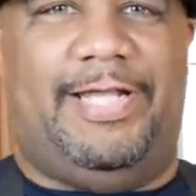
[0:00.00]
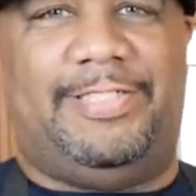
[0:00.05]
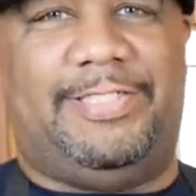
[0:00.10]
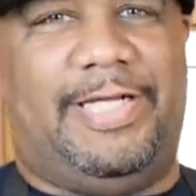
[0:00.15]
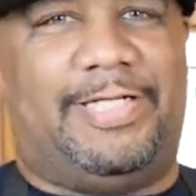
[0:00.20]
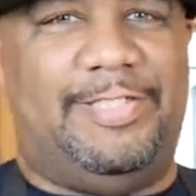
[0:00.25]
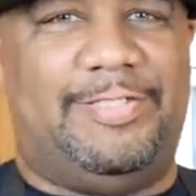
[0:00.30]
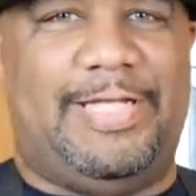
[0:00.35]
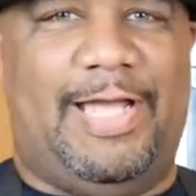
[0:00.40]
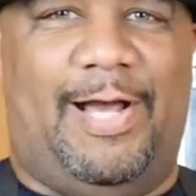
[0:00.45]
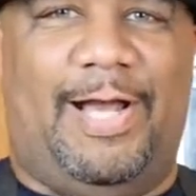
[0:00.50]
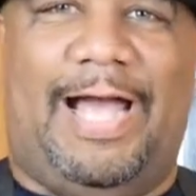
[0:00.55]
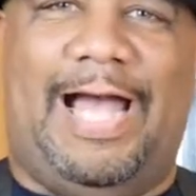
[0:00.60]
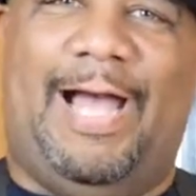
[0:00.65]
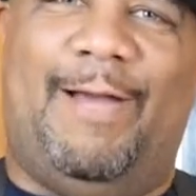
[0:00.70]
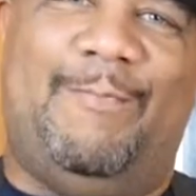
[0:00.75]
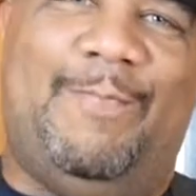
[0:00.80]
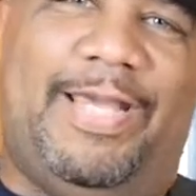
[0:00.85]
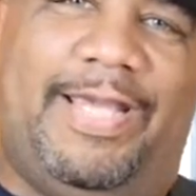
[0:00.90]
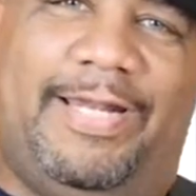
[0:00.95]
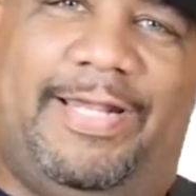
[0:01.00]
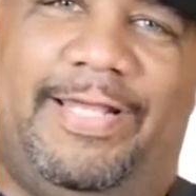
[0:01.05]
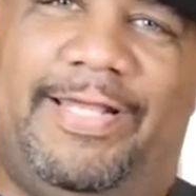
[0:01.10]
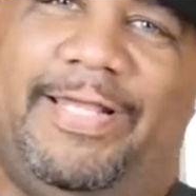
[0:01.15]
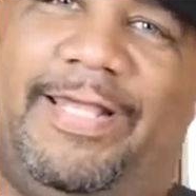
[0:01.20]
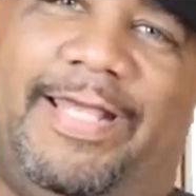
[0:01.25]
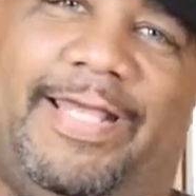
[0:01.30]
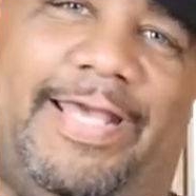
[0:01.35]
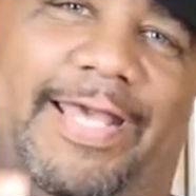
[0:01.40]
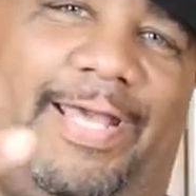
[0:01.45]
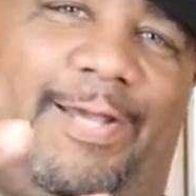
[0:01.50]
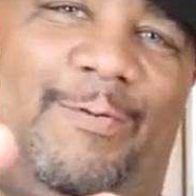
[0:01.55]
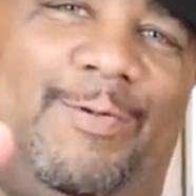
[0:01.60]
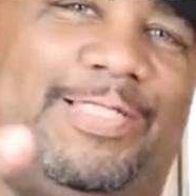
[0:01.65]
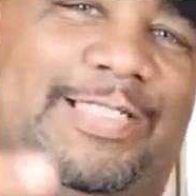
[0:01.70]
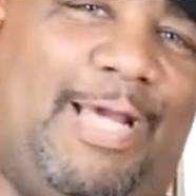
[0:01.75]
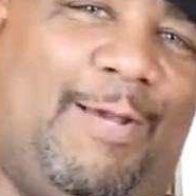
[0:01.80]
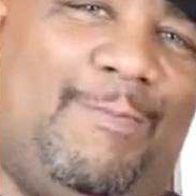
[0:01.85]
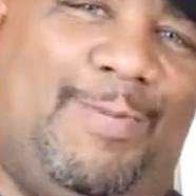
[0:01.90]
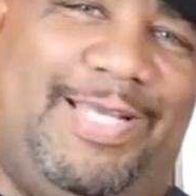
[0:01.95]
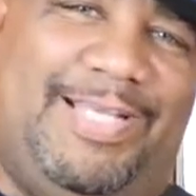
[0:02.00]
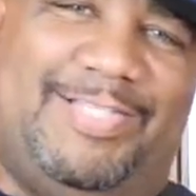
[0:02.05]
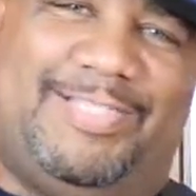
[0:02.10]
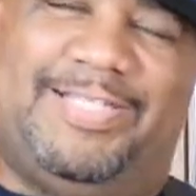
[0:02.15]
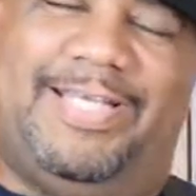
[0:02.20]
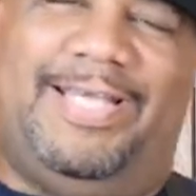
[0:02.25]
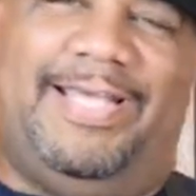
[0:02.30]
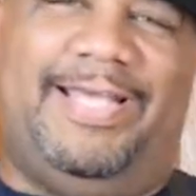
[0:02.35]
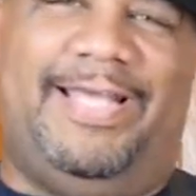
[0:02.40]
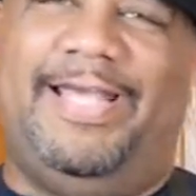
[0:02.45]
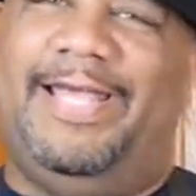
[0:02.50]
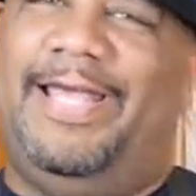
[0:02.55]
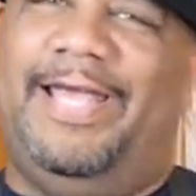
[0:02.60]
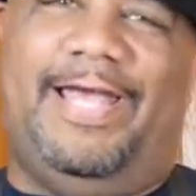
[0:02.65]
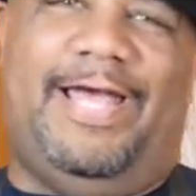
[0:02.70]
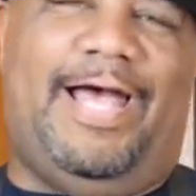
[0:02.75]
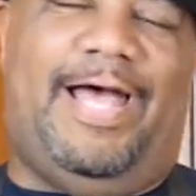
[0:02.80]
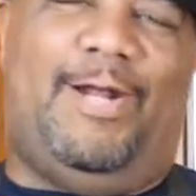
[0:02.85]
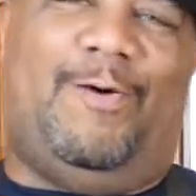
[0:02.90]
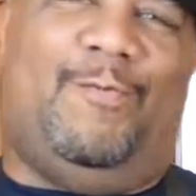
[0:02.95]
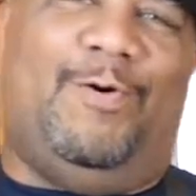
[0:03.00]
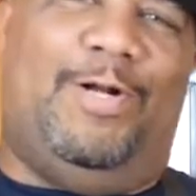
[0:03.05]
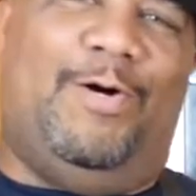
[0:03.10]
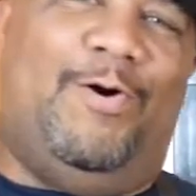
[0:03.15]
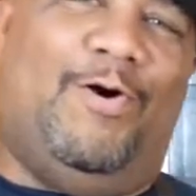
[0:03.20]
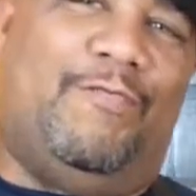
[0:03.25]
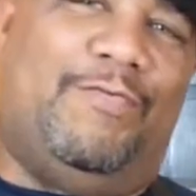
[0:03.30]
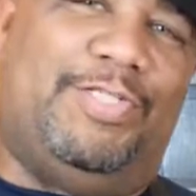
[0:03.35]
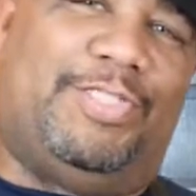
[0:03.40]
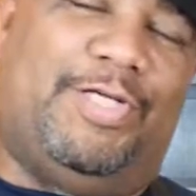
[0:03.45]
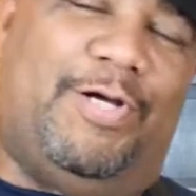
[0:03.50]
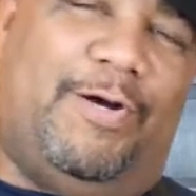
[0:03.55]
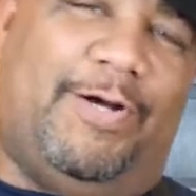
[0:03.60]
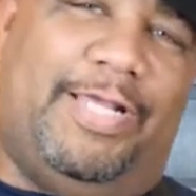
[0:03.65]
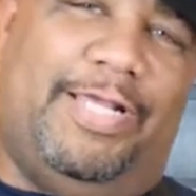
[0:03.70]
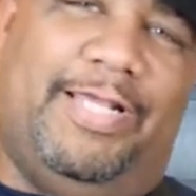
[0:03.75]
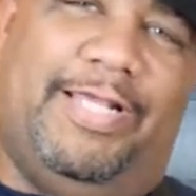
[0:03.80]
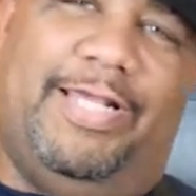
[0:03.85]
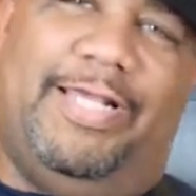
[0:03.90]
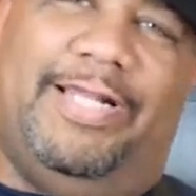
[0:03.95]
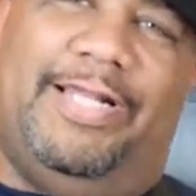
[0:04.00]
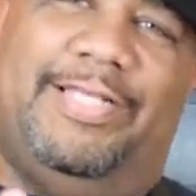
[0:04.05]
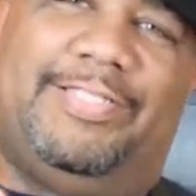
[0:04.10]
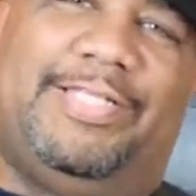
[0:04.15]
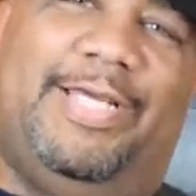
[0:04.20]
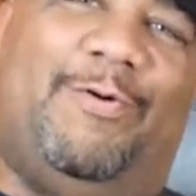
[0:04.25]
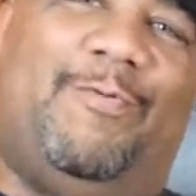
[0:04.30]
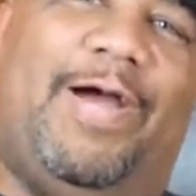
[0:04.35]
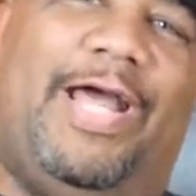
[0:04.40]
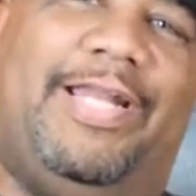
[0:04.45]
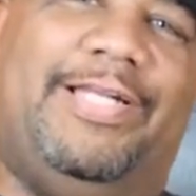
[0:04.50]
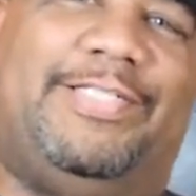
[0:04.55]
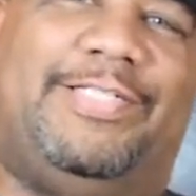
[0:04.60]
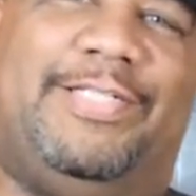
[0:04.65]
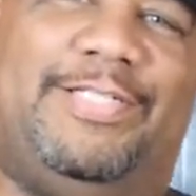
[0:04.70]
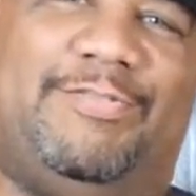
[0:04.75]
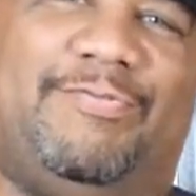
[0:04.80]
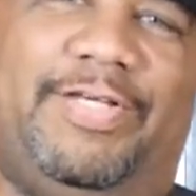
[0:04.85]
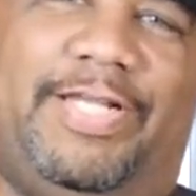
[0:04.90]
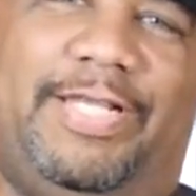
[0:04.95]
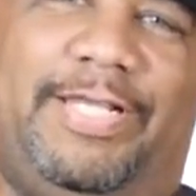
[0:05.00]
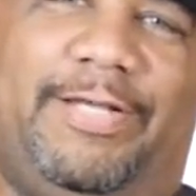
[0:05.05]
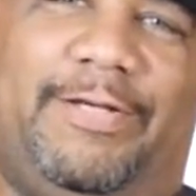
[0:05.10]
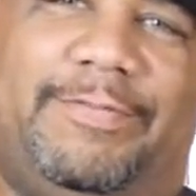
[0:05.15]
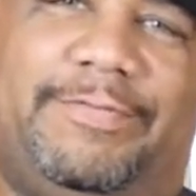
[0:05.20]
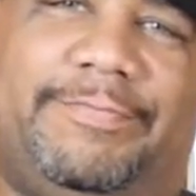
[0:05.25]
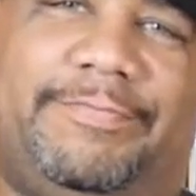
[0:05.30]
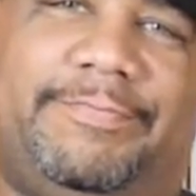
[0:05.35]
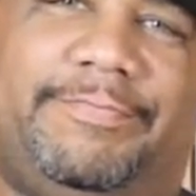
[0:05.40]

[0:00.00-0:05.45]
Check this out, I made it. Hey, with that being said, I don't wanna over talk it. Let's get right into this video.